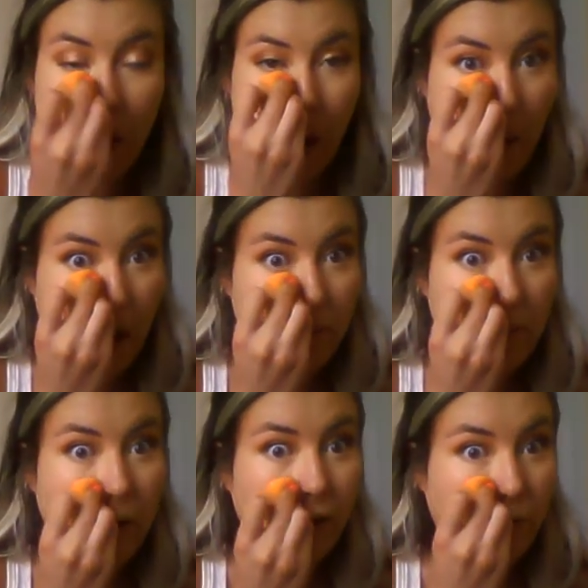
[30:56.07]
would probably be
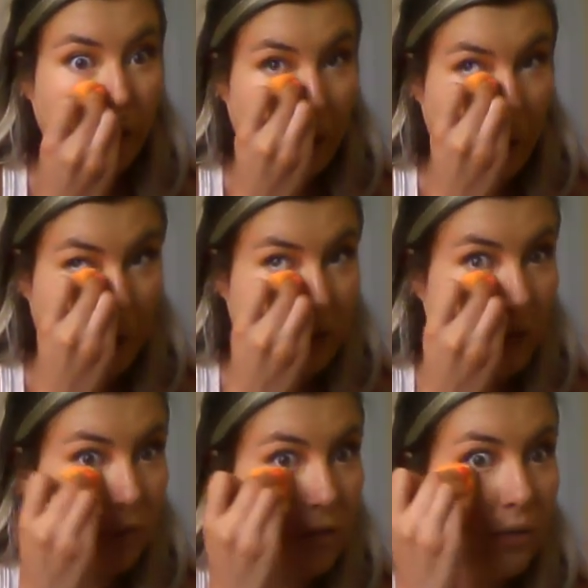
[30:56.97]
beneficial to
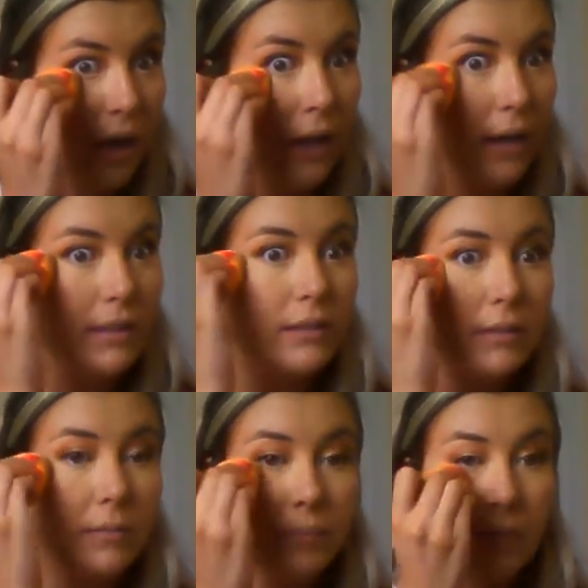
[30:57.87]
you guys,
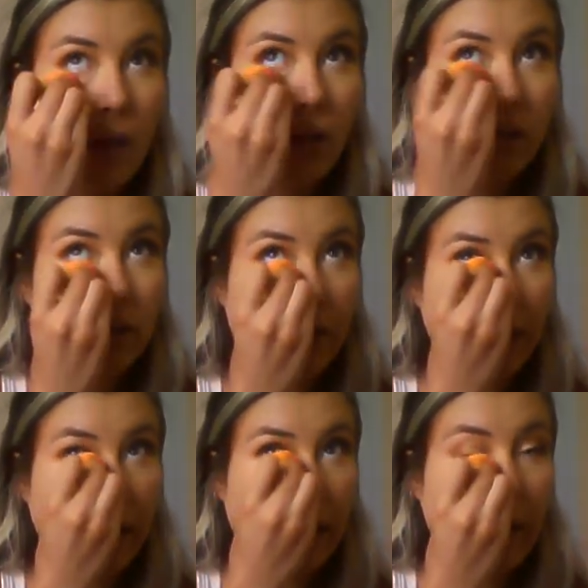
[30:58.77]
so you're
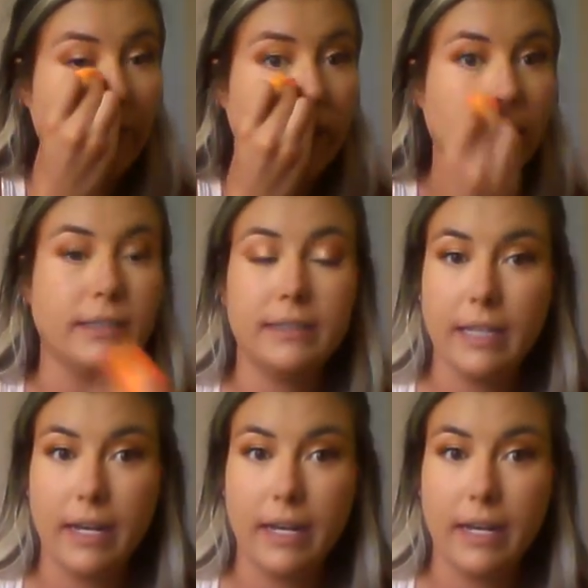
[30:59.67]
not having to sit